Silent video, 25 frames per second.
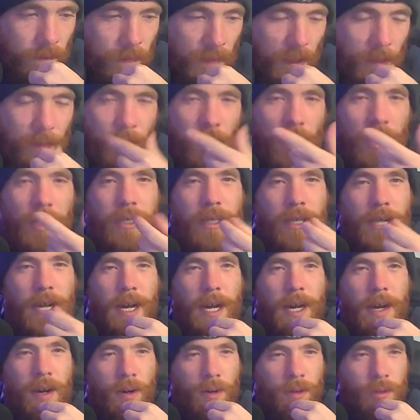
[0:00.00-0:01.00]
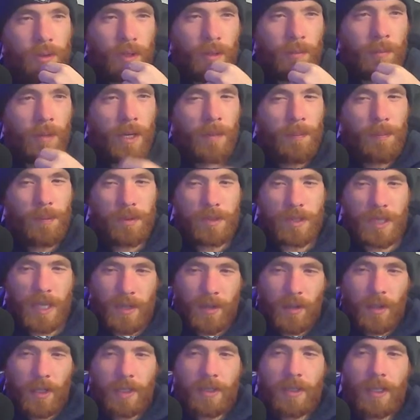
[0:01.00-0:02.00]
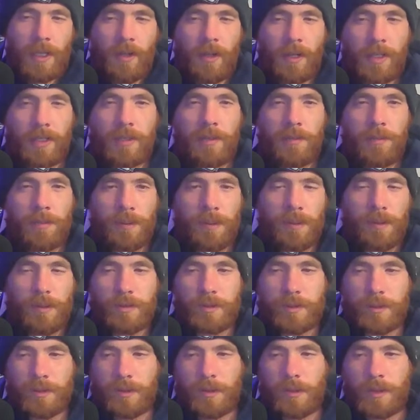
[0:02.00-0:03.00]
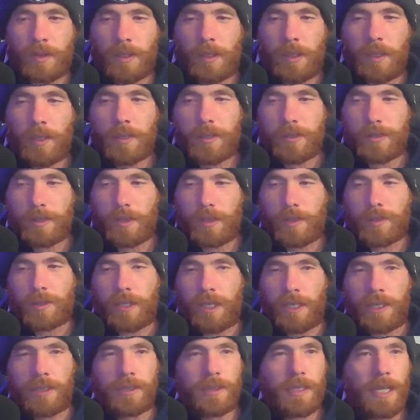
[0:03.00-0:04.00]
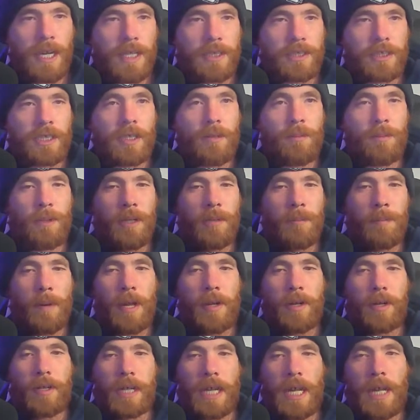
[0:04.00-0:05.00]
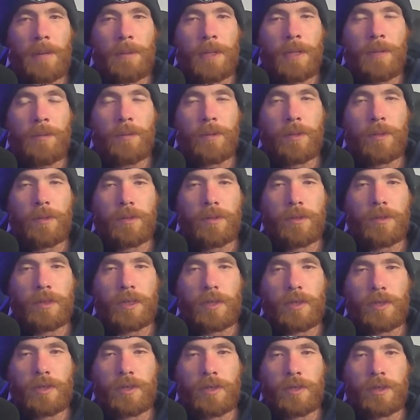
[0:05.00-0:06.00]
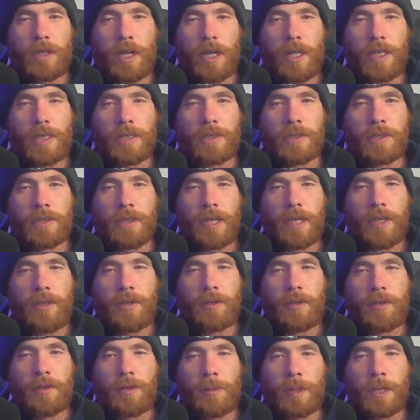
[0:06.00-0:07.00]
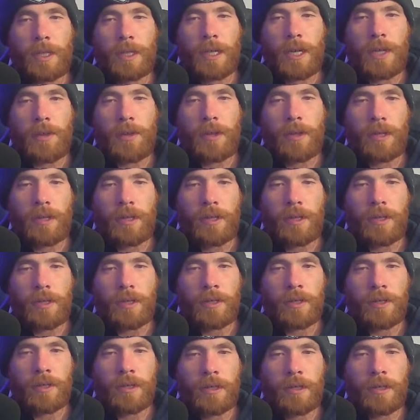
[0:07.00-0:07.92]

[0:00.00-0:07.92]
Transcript: they might now. They might pretend like they like the Bills. Steelers and Titans. Yeah, it's going to be a better game even, Steelers and Titans later in the week, I think.